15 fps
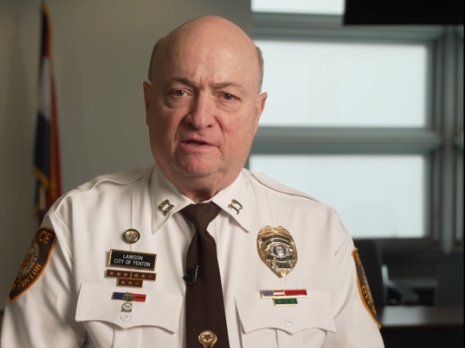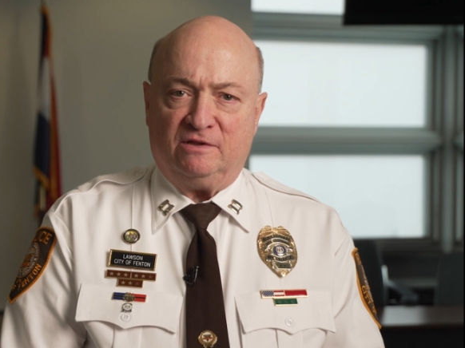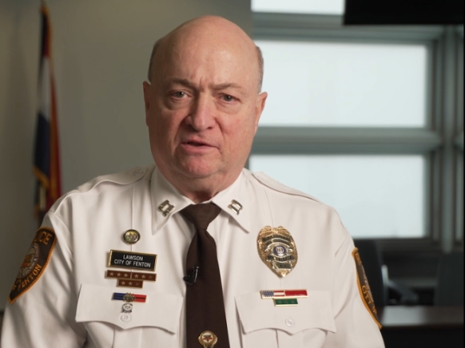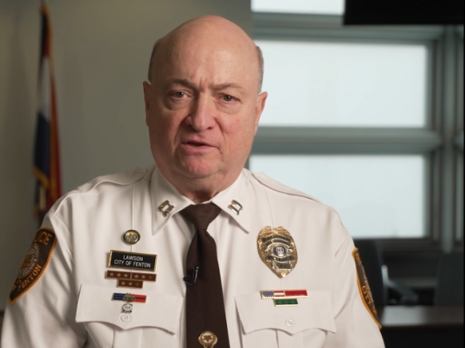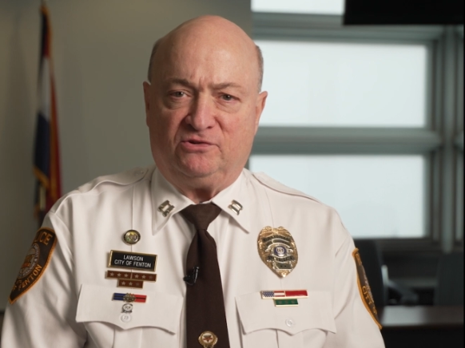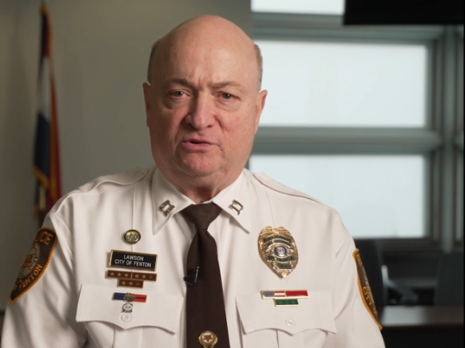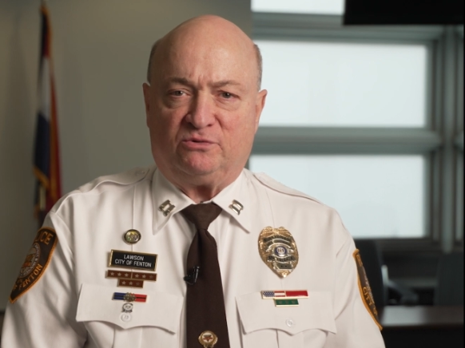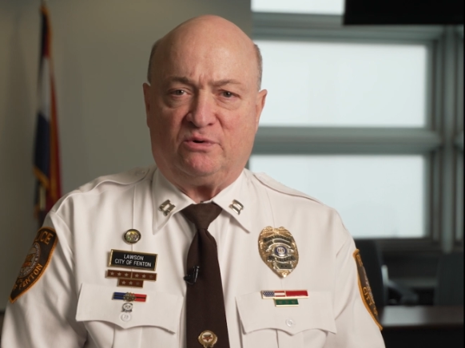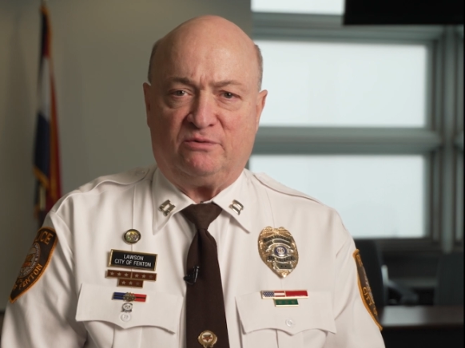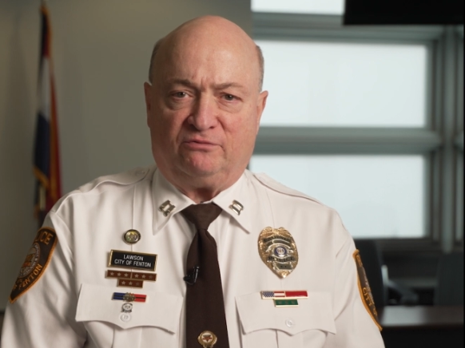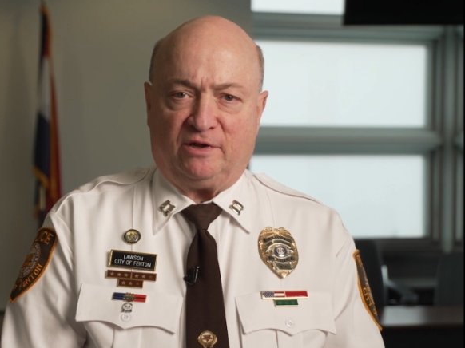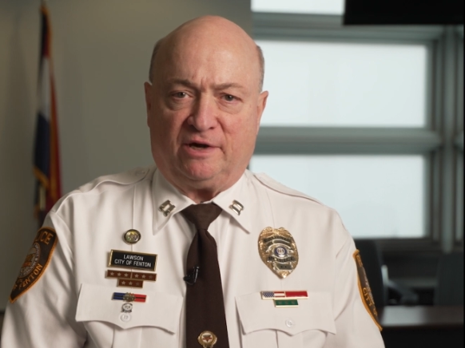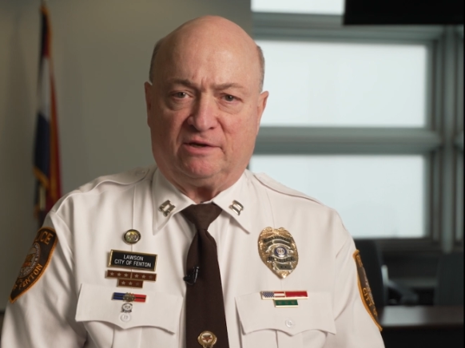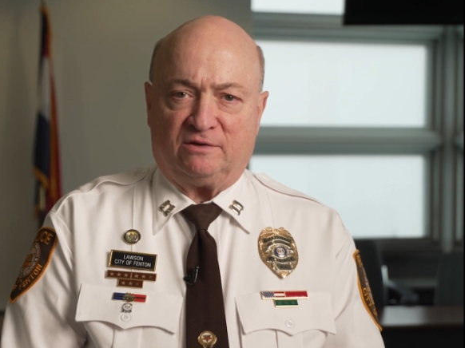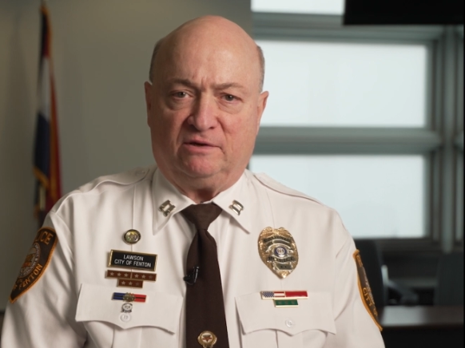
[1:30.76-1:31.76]
This is
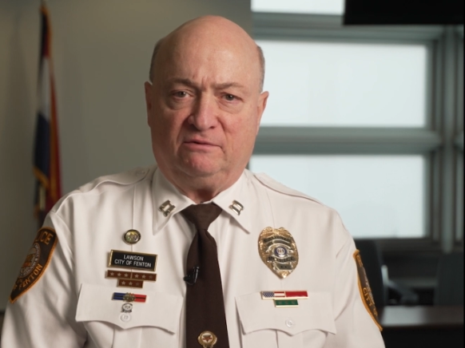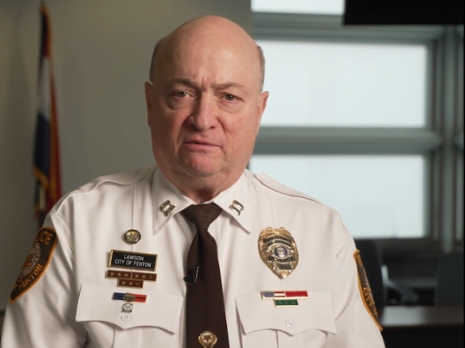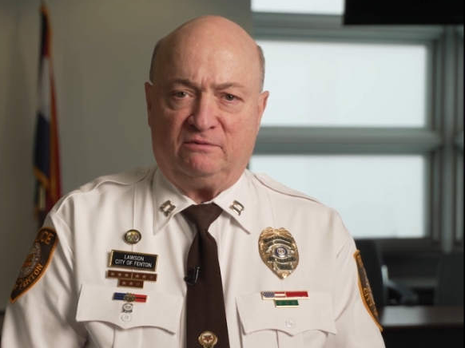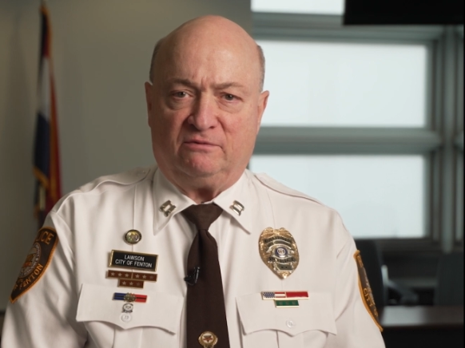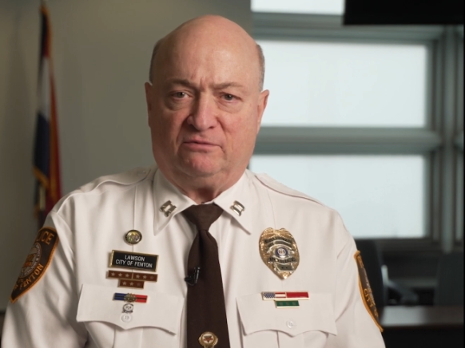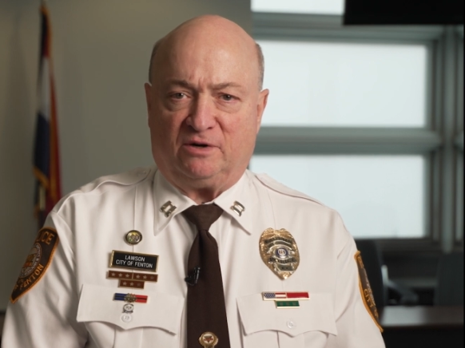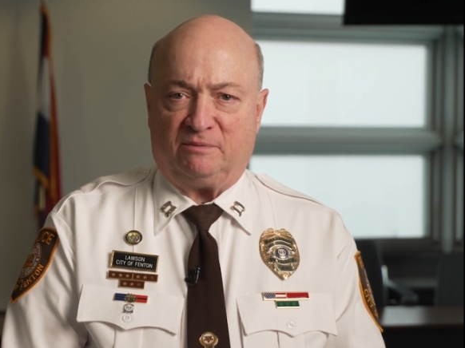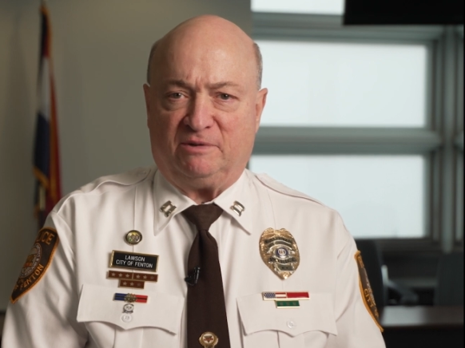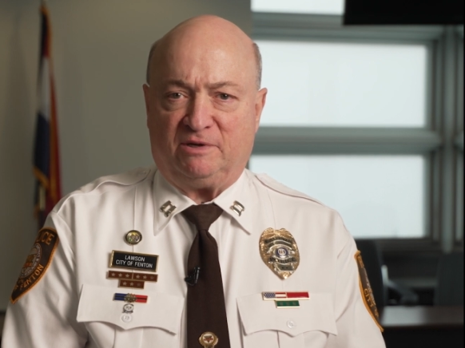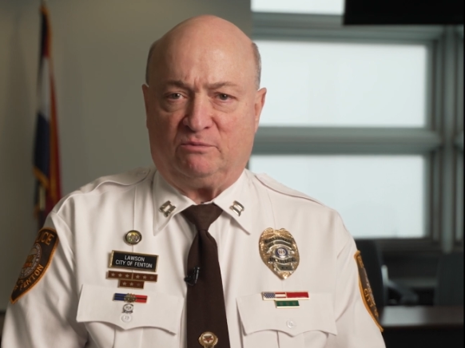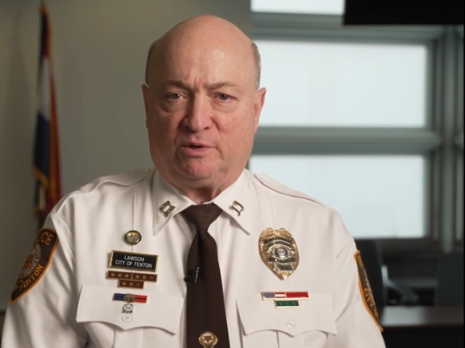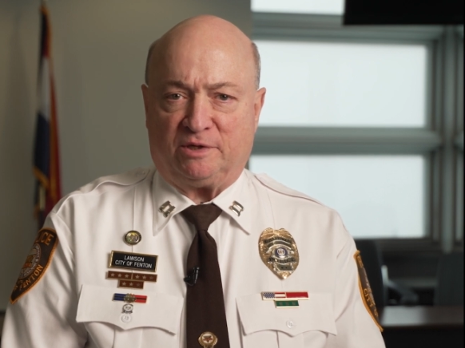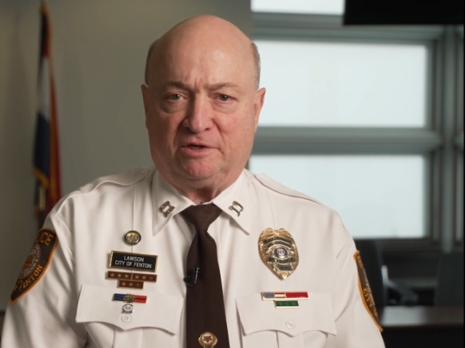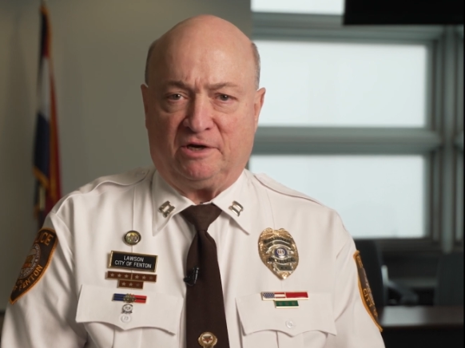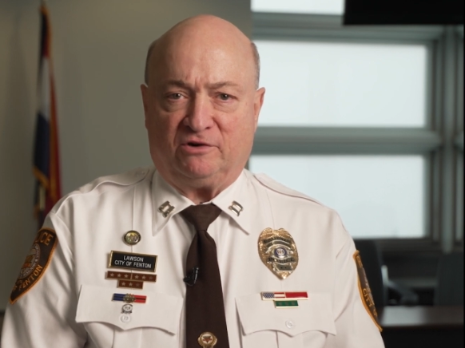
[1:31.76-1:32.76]
reflected from a
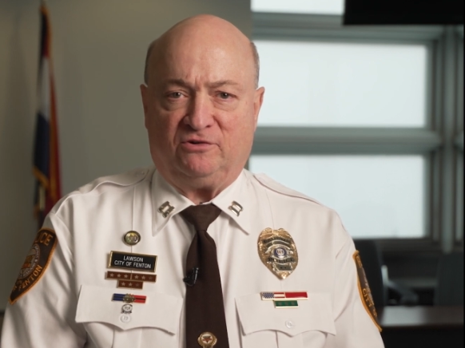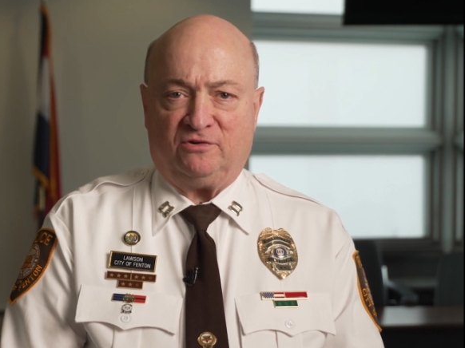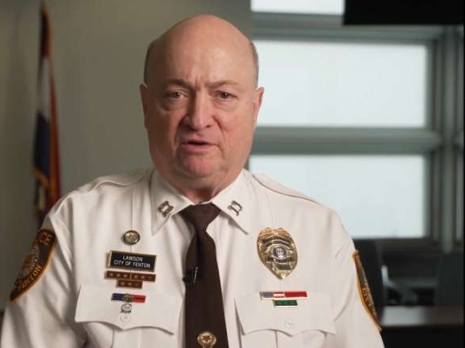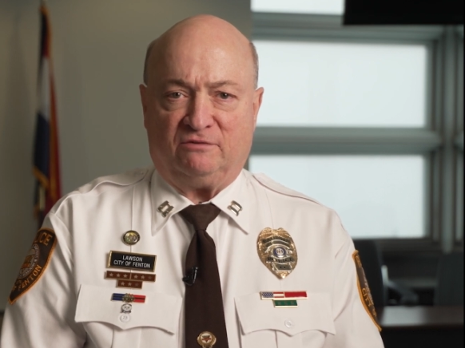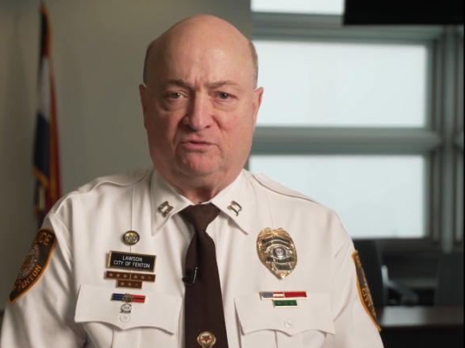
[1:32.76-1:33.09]
reduction